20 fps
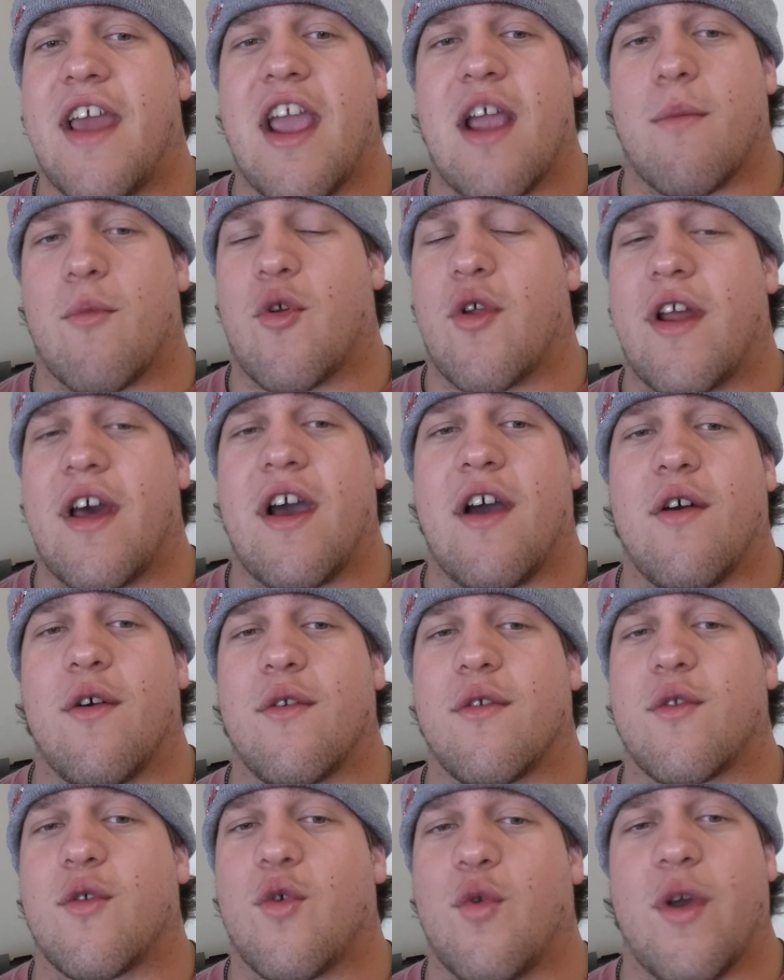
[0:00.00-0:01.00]
hammer it out
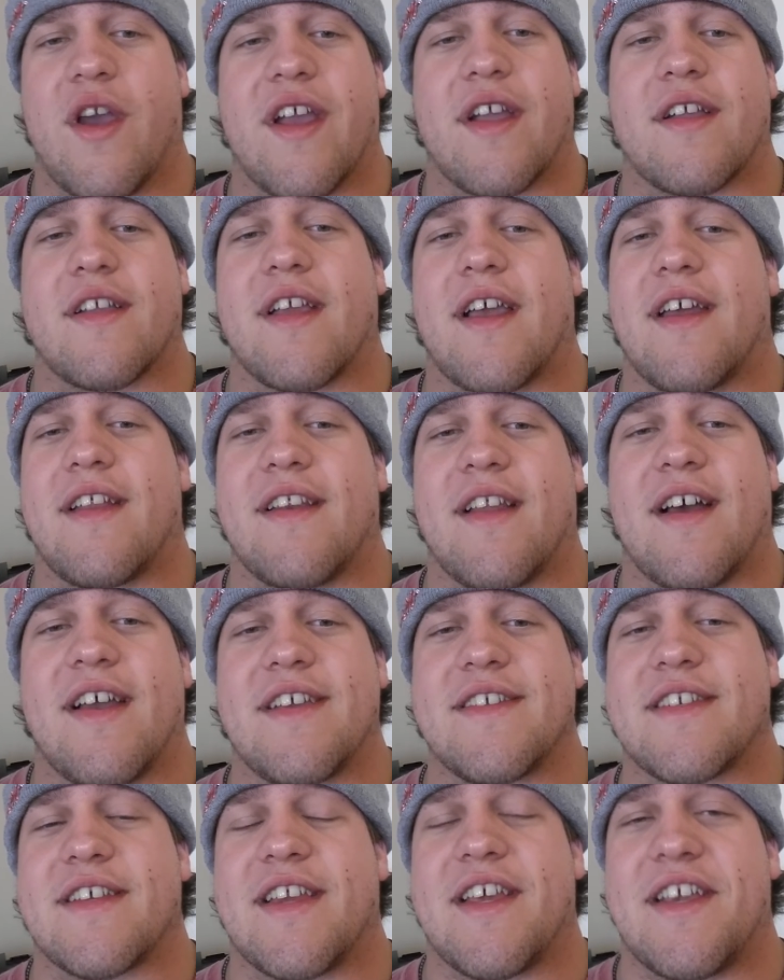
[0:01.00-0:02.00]
quick and
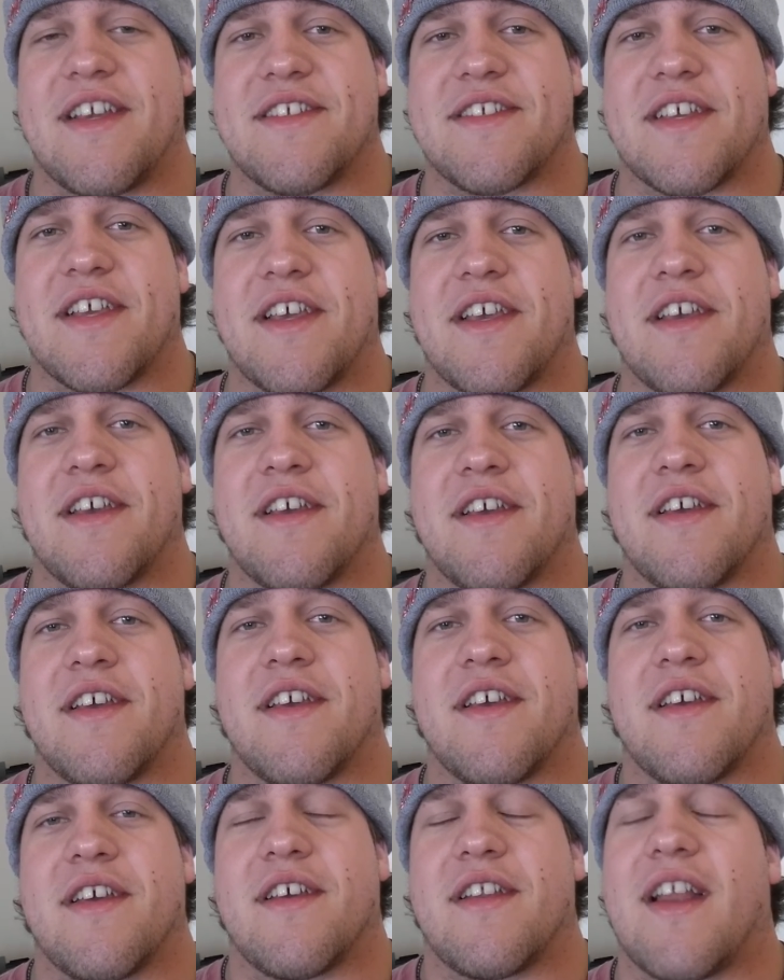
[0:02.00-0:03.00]
nice and easy.
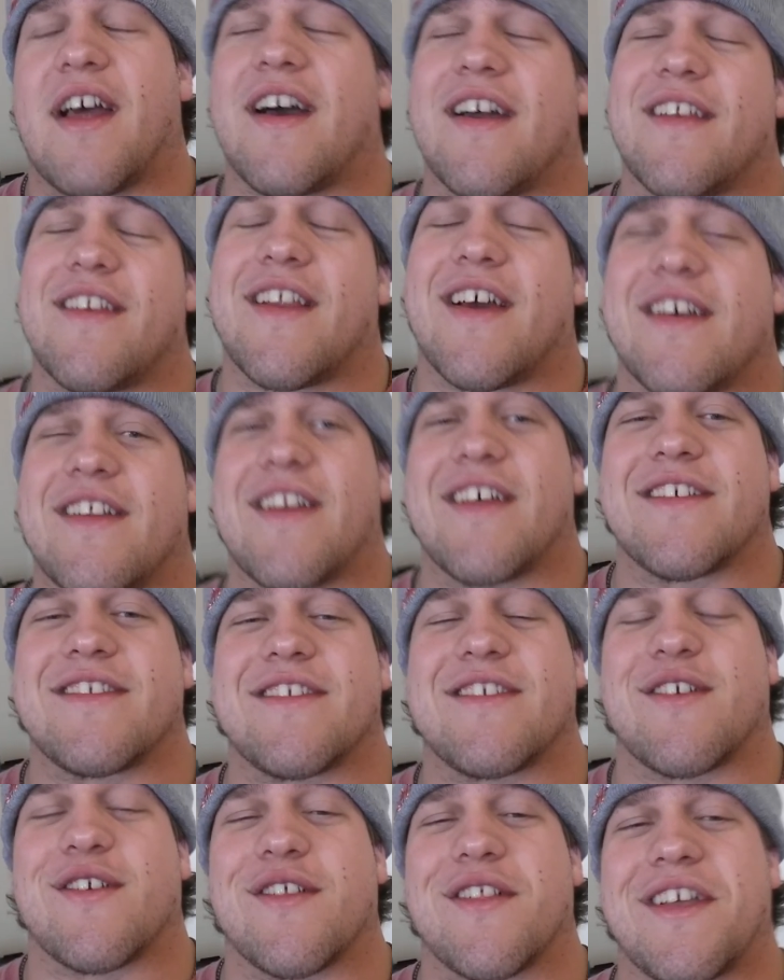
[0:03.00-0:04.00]
Not
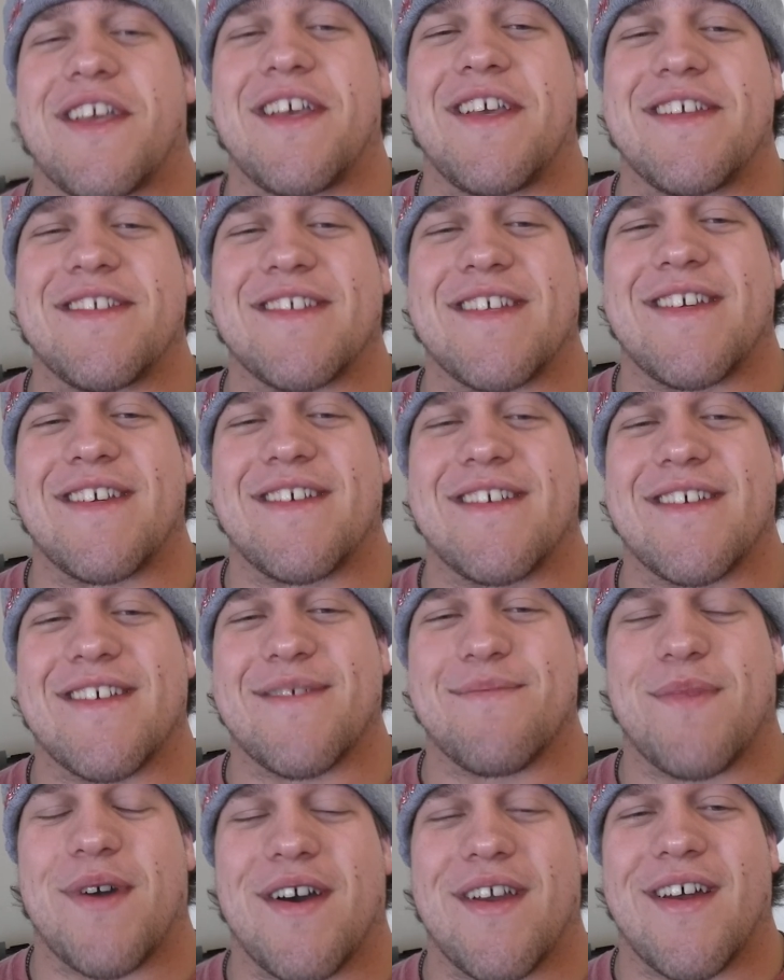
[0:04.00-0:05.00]
necessarily easy,
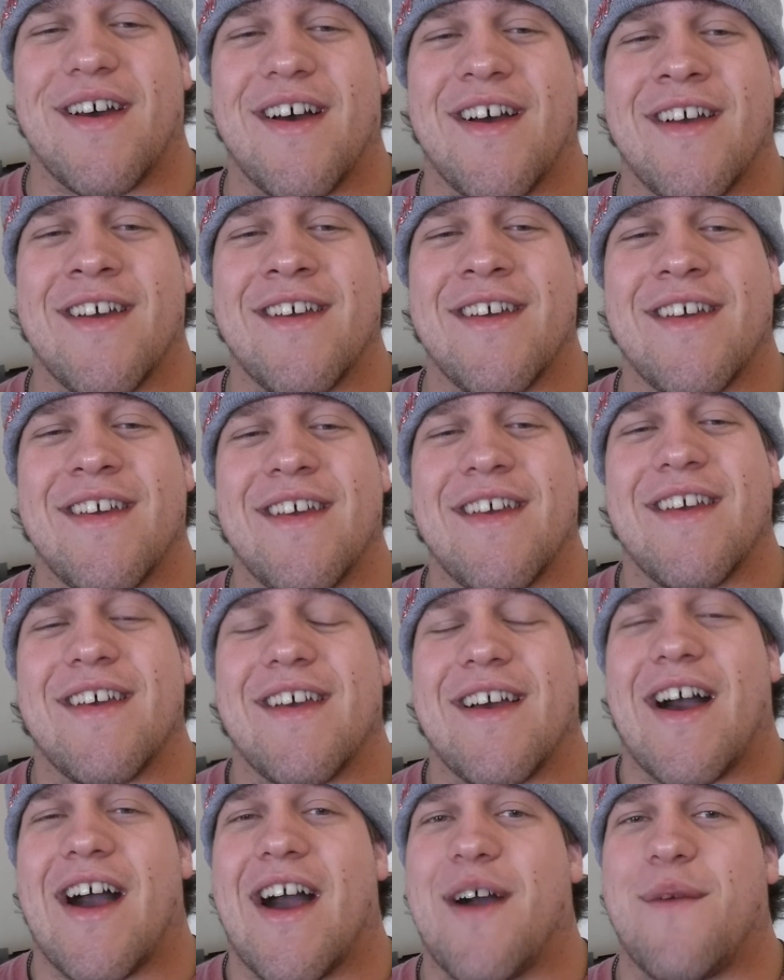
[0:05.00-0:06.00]
but
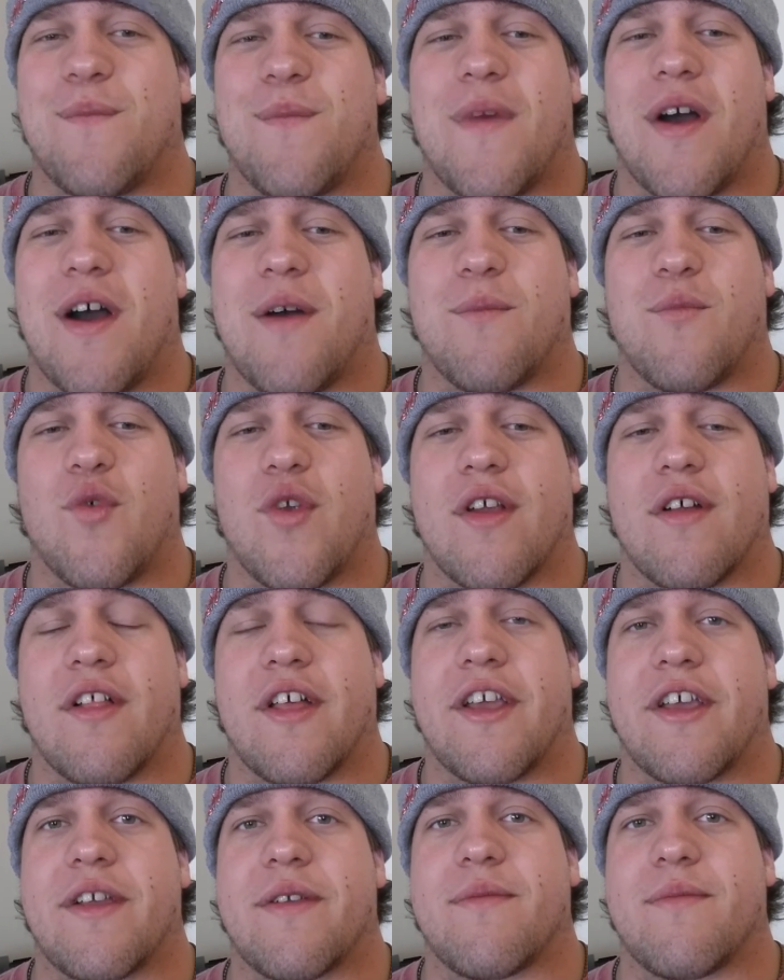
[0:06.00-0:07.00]
I'm
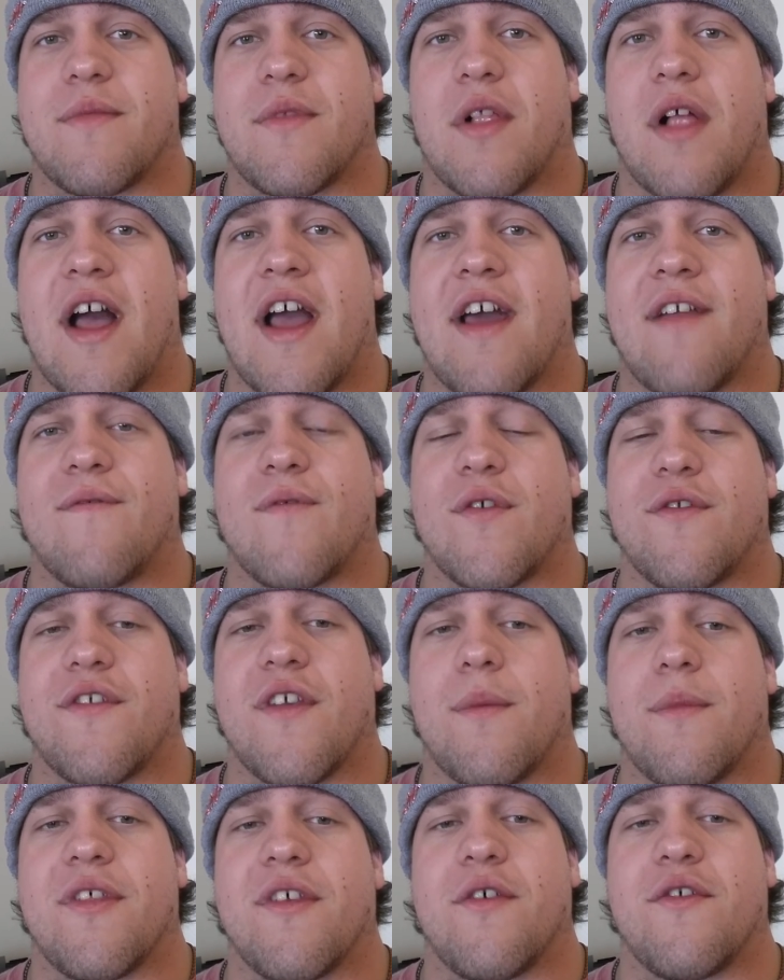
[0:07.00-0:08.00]
really glad for
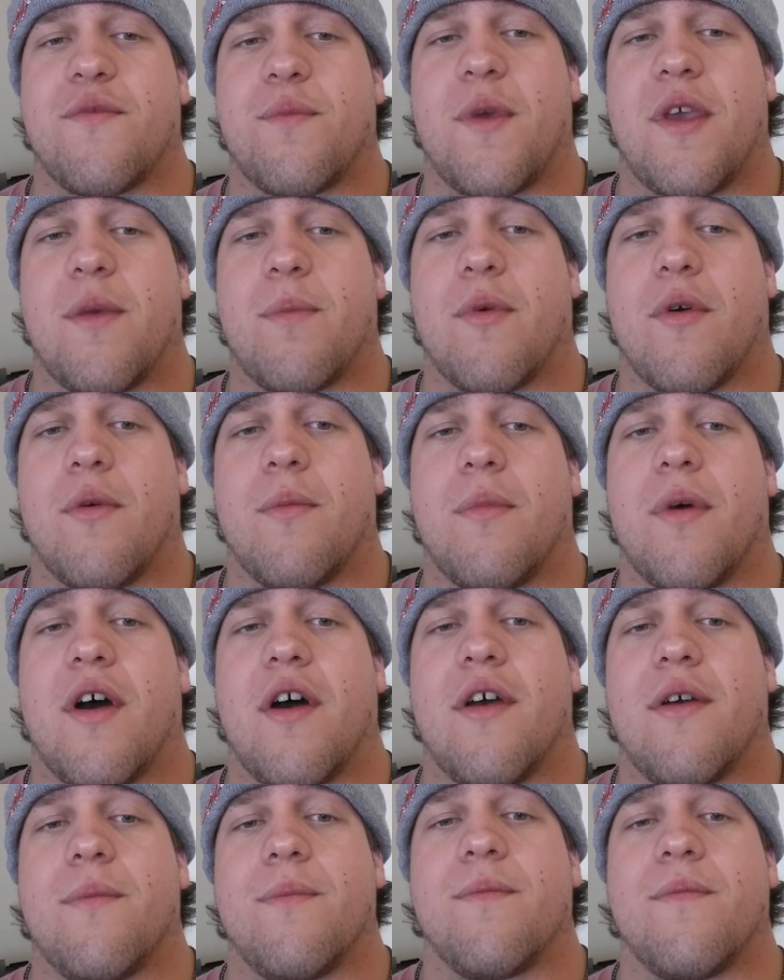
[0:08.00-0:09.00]
some of those people.
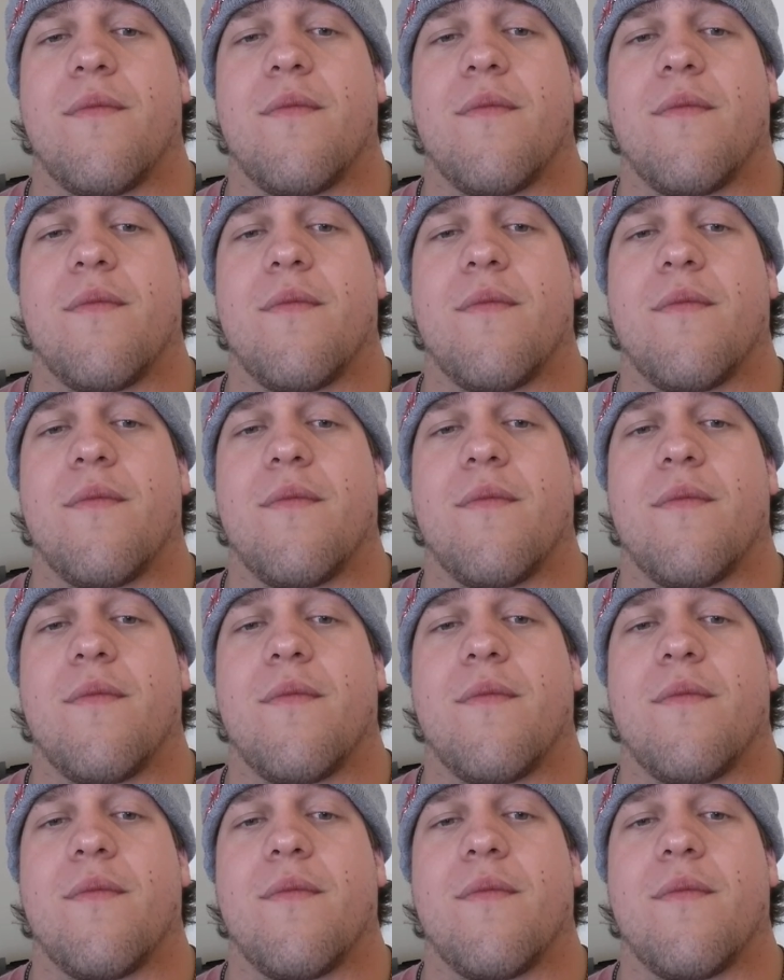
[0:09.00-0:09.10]
But